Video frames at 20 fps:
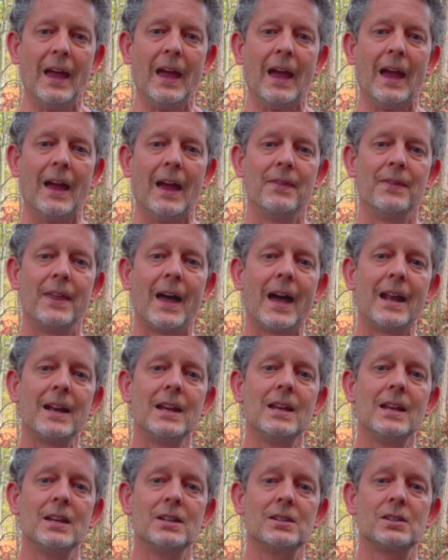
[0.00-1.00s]
And that
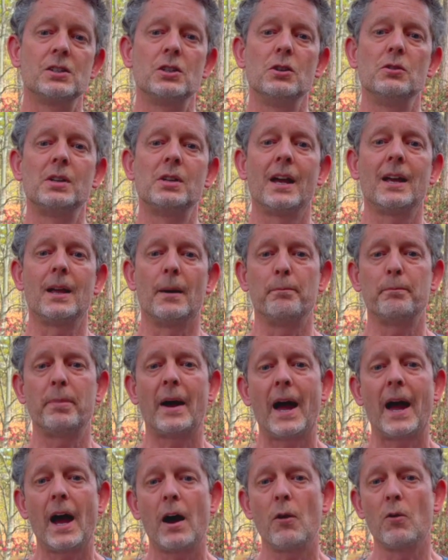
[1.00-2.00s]
is to take a
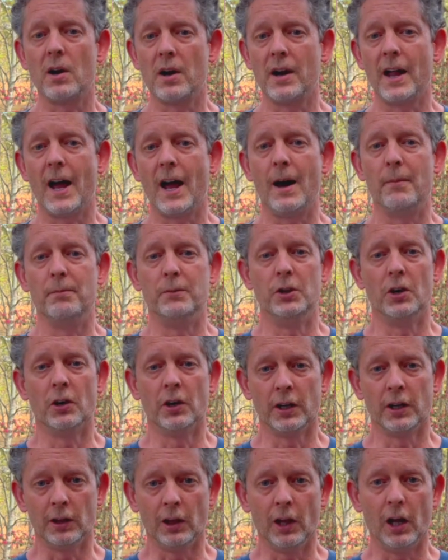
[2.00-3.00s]
power nap
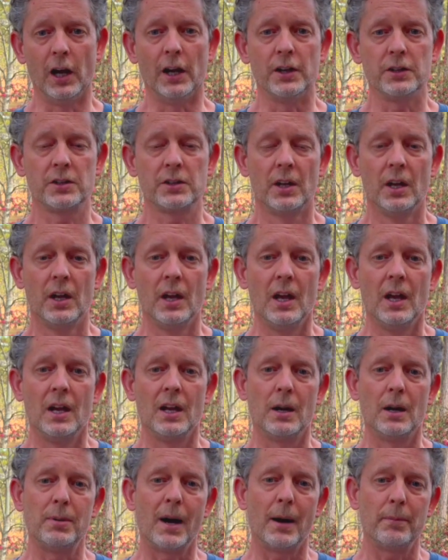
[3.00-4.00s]
during lunch. Now
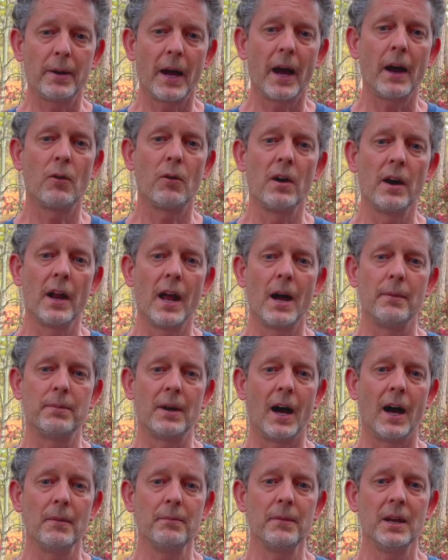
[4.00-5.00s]
by power nap,
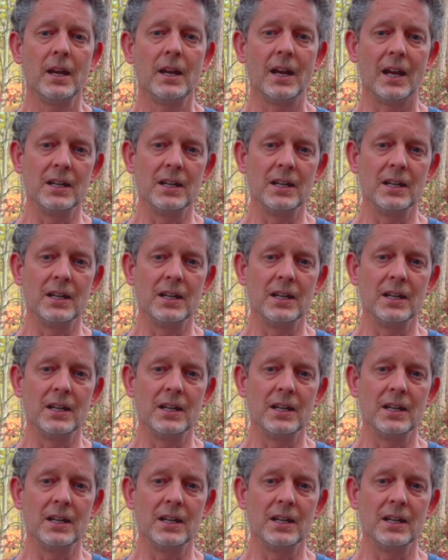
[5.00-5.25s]
I mean a